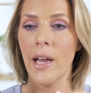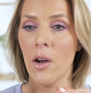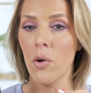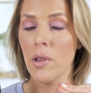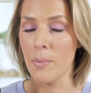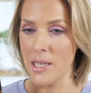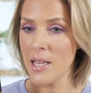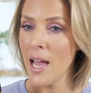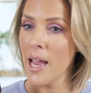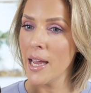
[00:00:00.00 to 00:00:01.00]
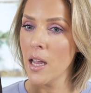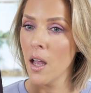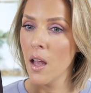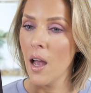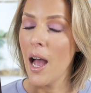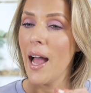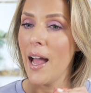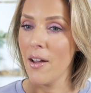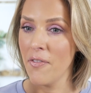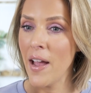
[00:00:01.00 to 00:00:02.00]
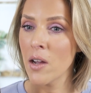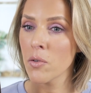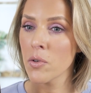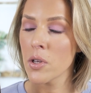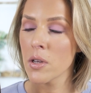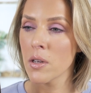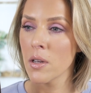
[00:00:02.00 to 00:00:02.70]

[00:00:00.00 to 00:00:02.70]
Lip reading: Now, let me say, I have found